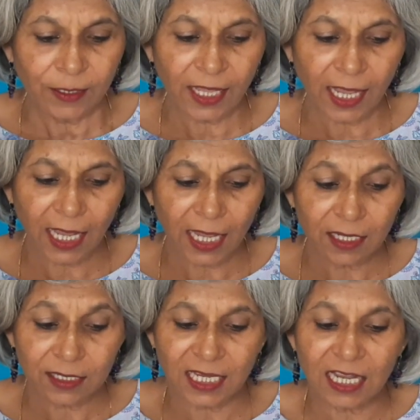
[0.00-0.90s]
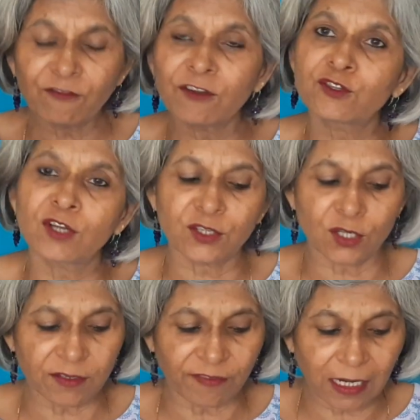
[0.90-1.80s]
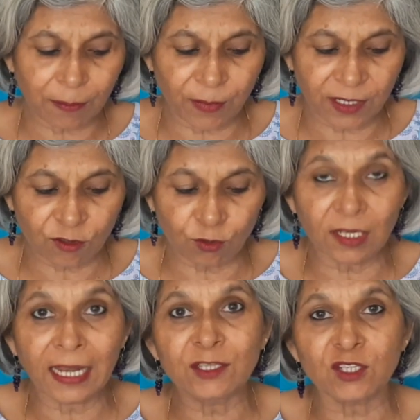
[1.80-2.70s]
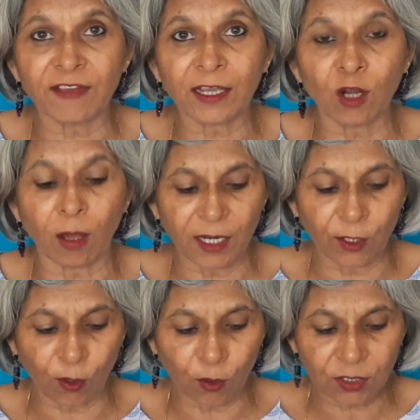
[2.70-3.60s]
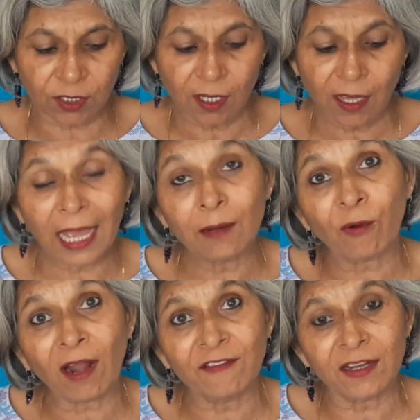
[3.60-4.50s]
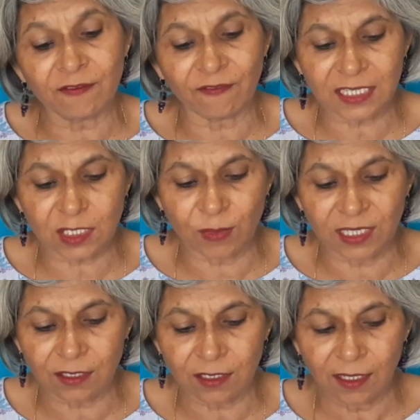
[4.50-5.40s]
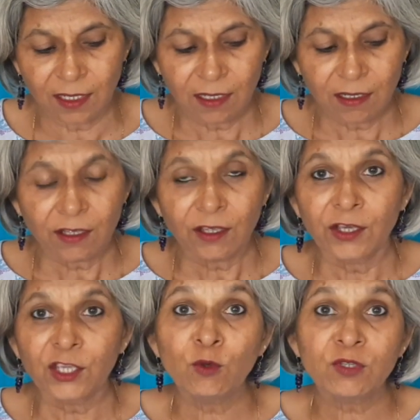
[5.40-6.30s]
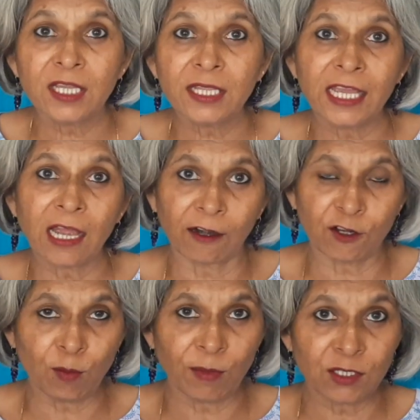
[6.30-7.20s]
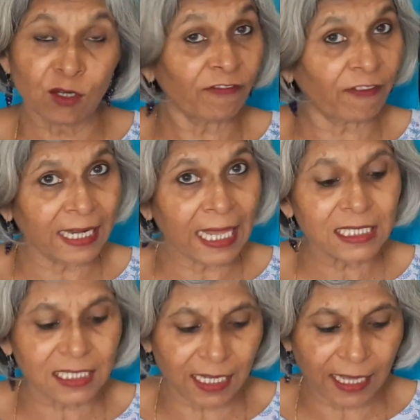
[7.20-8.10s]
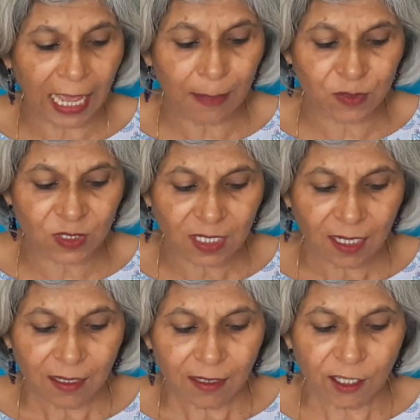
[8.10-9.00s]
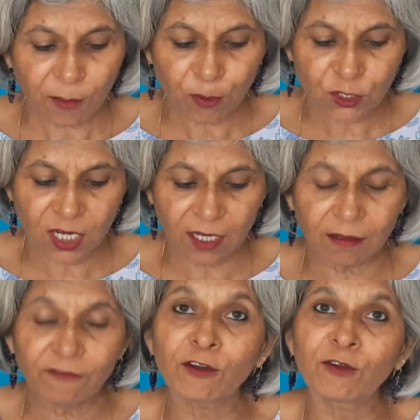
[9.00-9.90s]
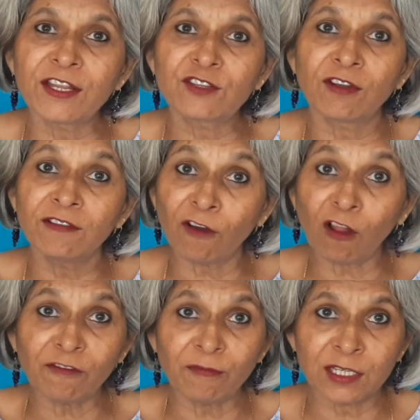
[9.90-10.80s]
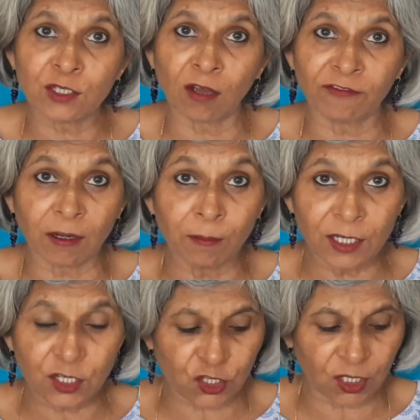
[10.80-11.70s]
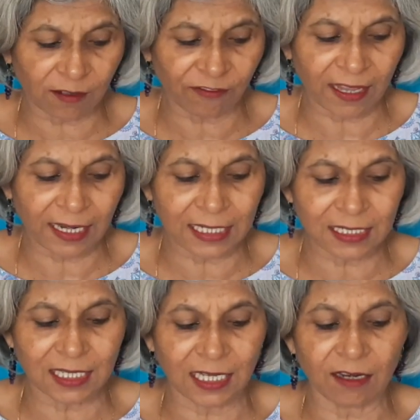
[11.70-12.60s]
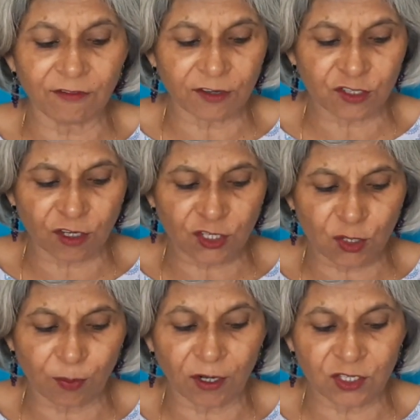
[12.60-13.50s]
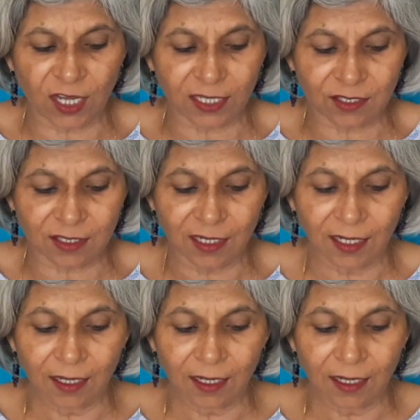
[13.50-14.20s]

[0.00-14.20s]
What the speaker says: they see infrastructure development through the lens of economic growth and private investment. Using the argument of financing gaps, they're pushing for greater involvement of commercial financing in infrastructure projects.